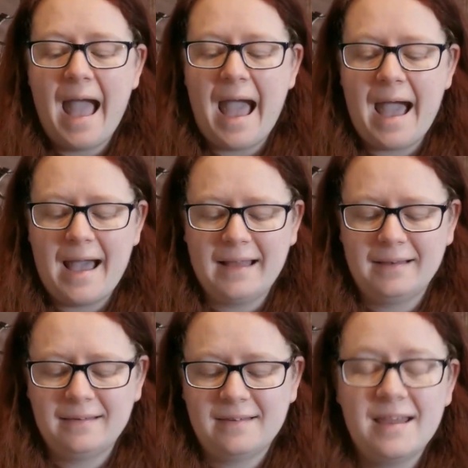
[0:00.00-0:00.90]

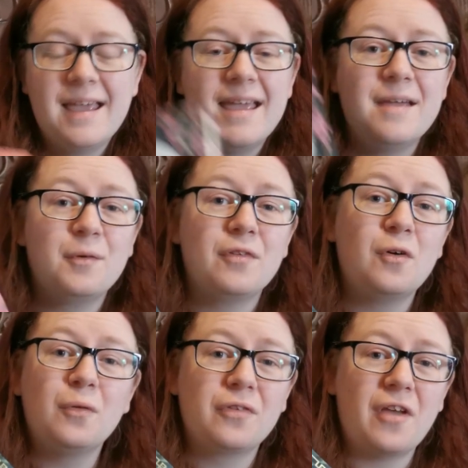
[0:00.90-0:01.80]
and it was
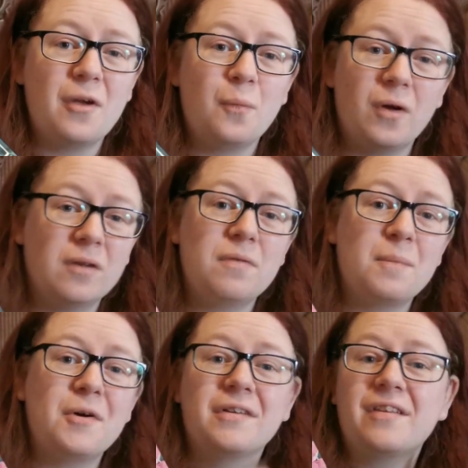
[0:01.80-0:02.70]
also one of the
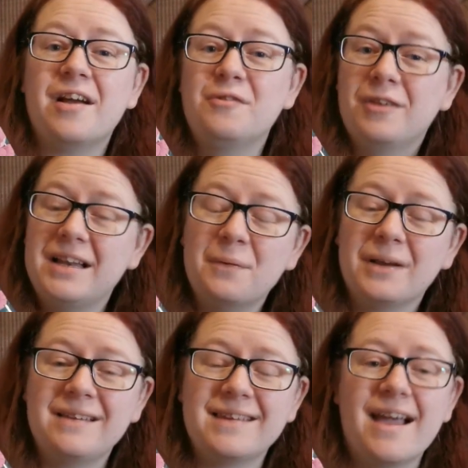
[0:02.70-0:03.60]
books I really
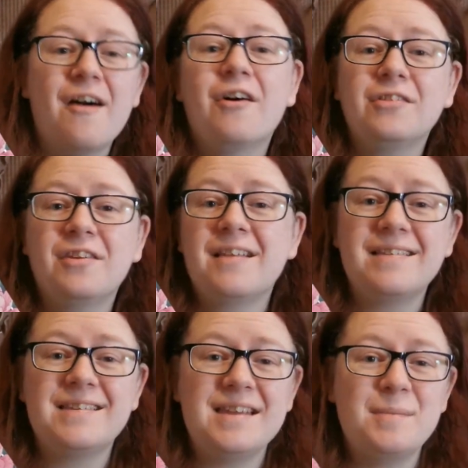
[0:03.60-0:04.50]
wanted to get onto
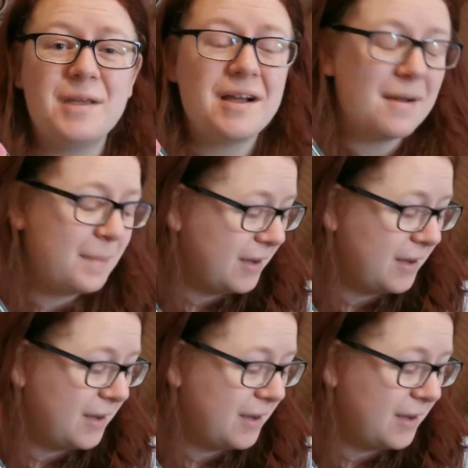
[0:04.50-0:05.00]
this TBR